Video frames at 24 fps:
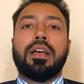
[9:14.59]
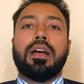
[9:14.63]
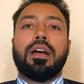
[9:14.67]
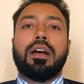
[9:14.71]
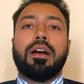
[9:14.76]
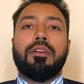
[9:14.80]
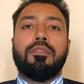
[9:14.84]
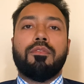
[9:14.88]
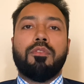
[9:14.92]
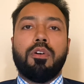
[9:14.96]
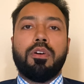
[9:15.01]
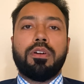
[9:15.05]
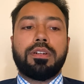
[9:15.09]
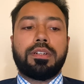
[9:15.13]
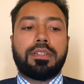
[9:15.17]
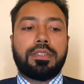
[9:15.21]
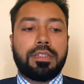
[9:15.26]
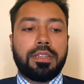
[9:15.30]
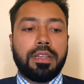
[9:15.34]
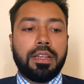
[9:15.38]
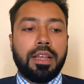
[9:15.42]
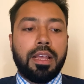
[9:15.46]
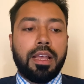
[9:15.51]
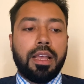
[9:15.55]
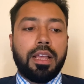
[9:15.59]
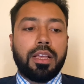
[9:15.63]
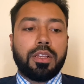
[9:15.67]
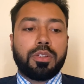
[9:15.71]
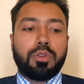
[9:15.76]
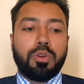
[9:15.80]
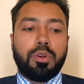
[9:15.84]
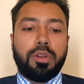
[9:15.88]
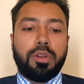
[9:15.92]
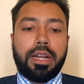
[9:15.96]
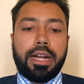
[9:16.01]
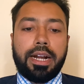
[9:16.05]
wards.
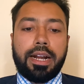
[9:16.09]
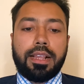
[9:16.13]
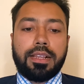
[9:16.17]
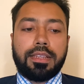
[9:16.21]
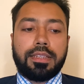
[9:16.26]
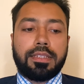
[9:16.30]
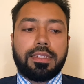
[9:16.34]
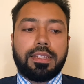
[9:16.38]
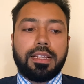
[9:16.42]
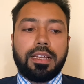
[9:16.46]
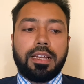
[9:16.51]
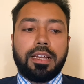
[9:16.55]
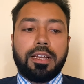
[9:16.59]
So let us